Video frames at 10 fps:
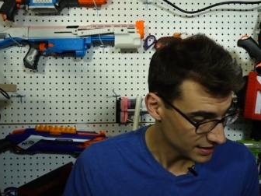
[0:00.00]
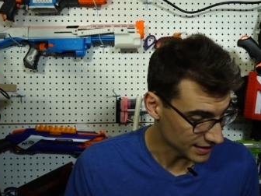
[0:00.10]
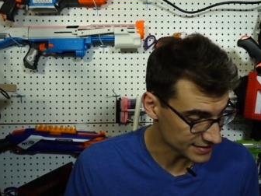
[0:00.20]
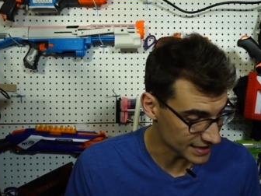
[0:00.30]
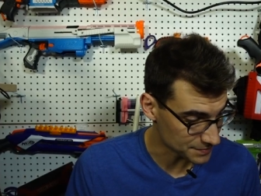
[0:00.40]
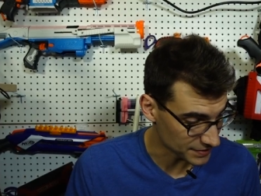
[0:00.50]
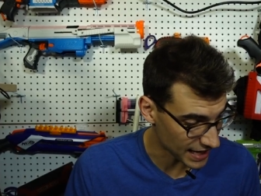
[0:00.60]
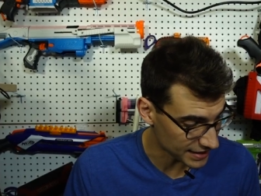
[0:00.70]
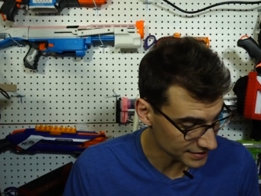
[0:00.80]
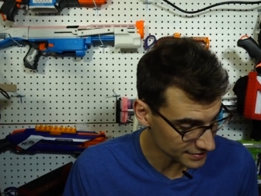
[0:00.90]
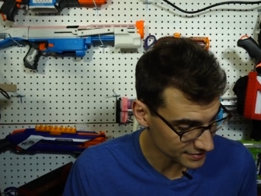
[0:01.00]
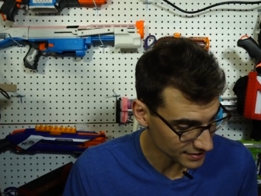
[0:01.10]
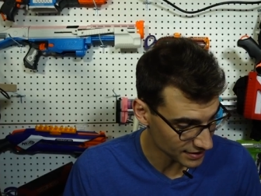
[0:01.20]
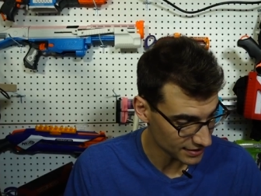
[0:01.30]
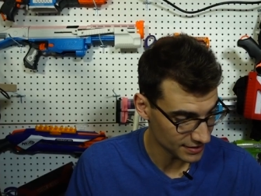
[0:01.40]
exist. But that
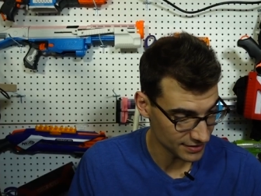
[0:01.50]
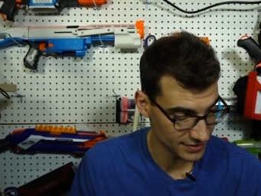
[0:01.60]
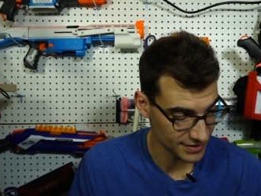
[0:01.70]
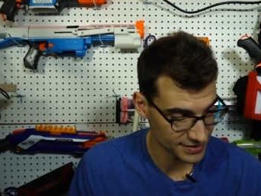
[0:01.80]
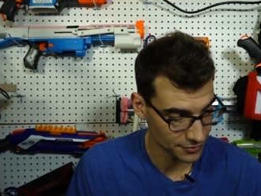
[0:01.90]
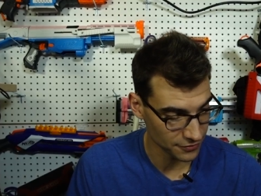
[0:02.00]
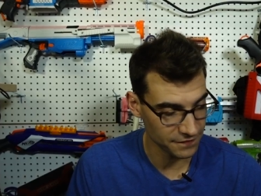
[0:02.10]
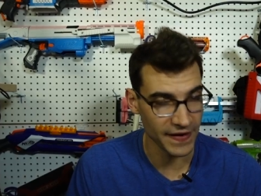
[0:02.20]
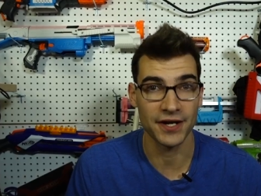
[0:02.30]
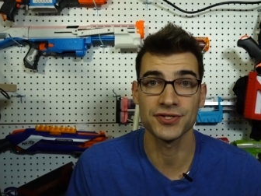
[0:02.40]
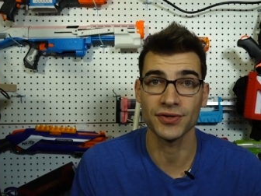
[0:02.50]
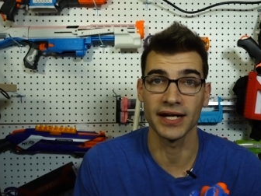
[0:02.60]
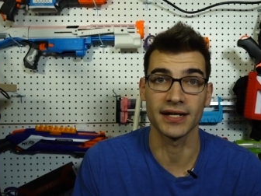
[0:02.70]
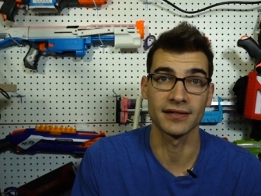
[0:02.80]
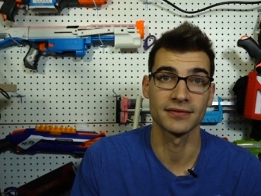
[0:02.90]
is uh, this little Fire
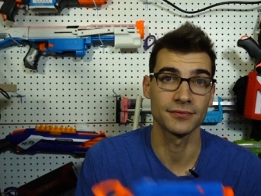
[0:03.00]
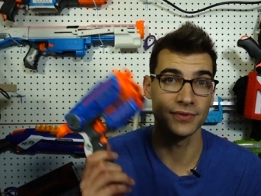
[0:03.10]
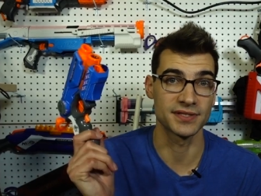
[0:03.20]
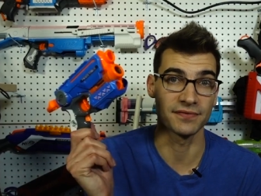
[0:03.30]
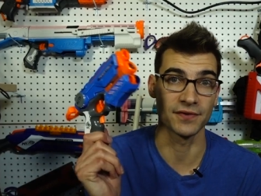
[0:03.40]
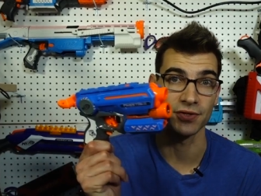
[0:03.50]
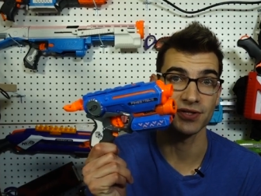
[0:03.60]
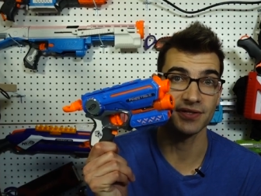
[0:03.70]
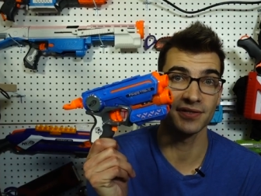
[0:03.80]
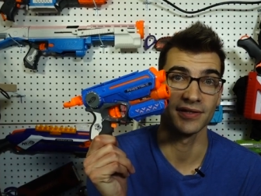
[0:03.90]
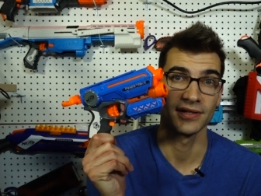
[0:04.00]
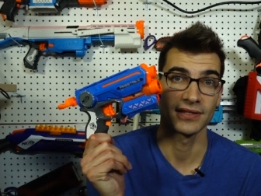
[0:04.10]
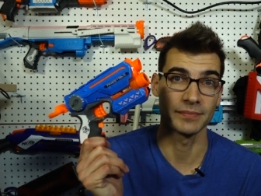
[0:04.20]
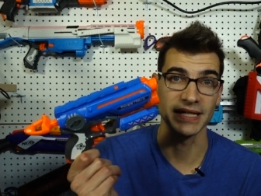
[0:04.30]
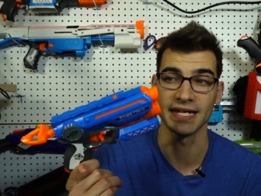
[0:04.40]
Strike was the first,
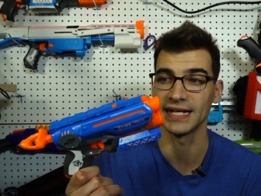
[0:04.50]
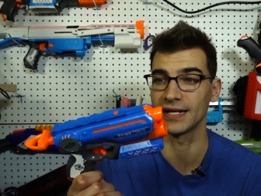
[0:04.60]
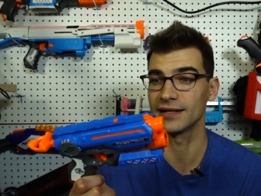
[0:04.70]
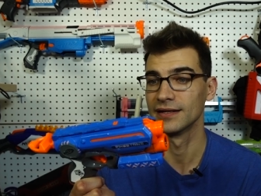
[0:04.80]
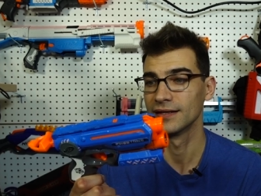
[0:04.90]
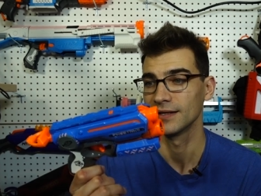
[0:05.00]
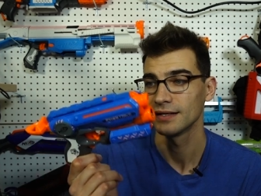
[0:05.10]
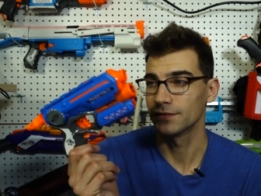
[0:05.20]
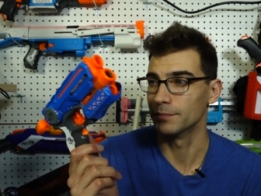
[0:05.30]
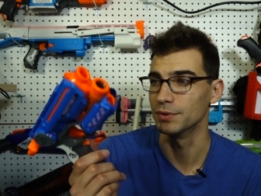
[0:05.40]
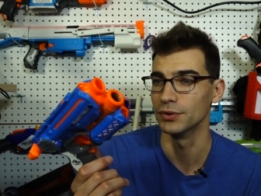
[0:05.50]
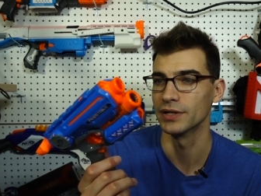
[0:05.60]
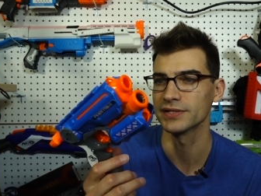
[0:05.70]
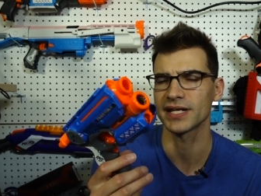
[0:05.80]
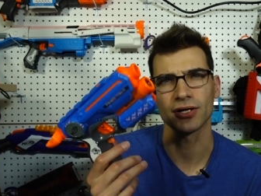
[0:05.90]
the beginning, the blue,
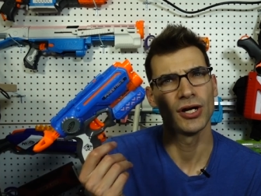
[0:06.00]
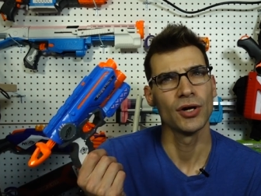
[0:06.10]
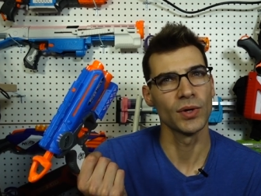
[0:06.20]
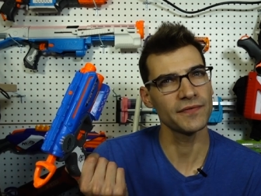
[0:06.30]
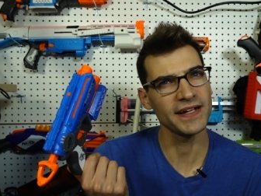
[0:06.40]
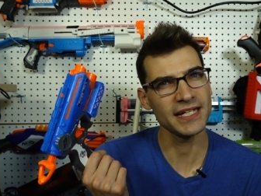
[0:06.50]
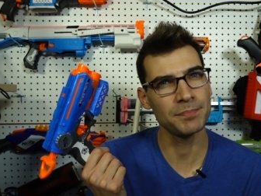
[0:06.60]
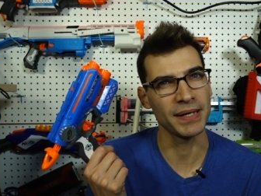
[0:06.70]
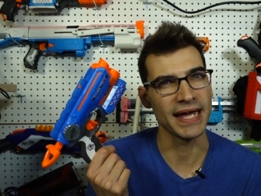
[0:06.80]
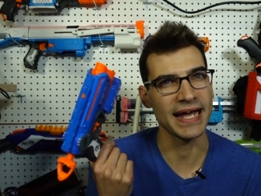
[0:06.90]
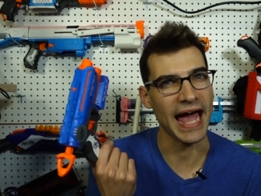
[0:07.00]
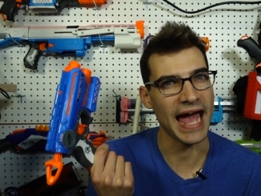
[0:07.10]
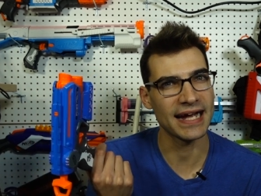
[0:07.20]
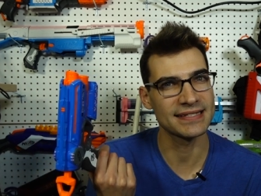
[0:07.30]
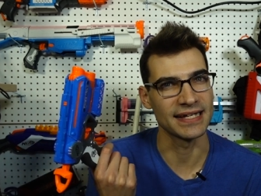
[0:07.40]
and I was like, what if I did pink
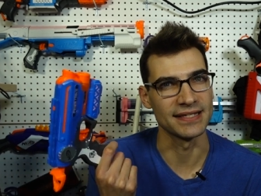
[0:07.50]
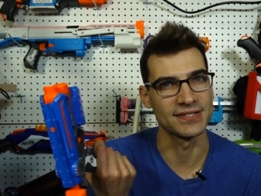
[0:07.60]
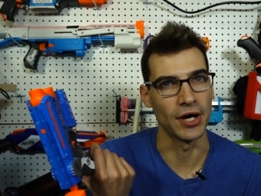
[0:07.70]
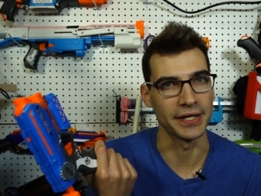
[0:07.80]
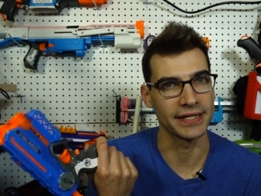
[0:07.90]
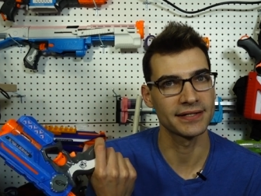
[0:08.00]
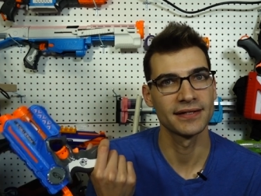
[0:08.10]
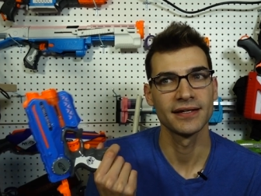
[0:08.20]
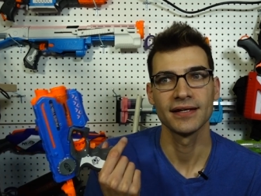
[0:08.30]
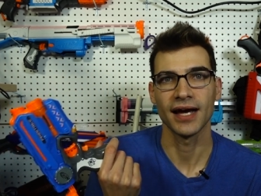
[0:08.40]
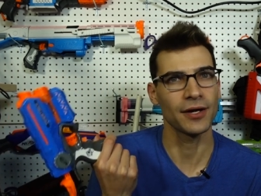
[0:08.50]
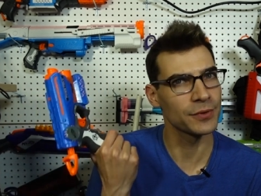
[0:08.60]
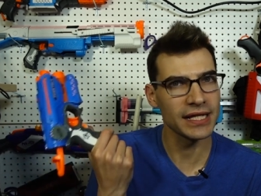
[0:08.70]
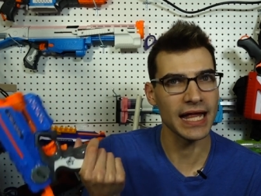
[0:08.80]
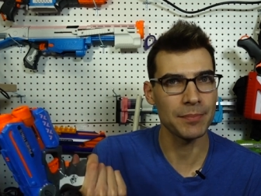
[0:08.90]
accents on it? I
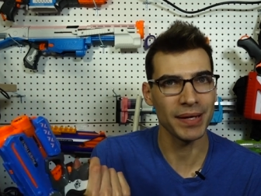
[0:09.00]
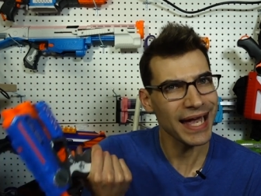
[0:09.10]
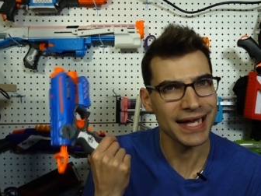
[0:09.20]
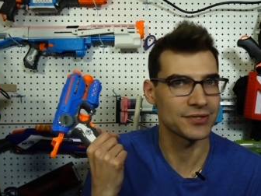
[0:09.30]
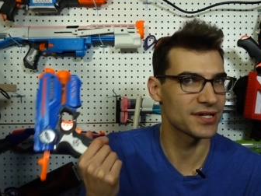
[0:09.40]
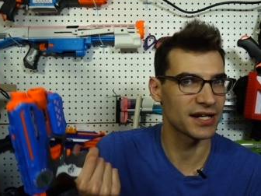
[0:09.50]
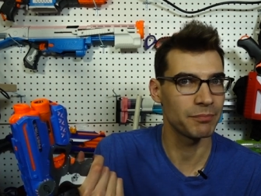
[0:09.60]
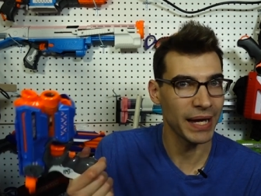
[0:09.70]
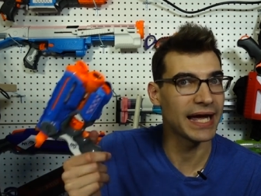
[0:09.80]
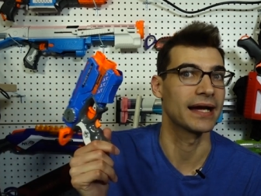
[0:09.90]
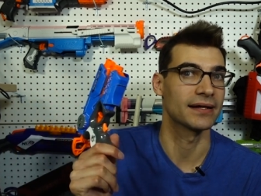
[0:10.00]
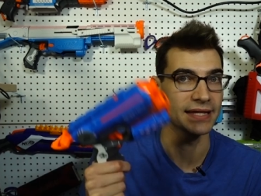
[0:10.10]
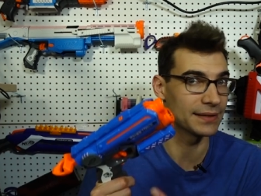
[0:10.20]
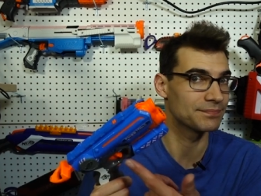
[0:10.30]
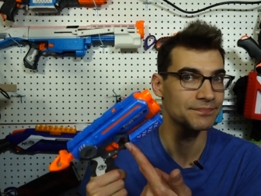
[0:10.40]
really like pink, and there's not enough pink,
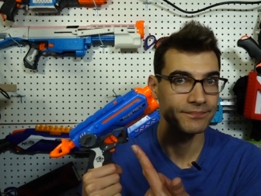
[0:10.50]
and that.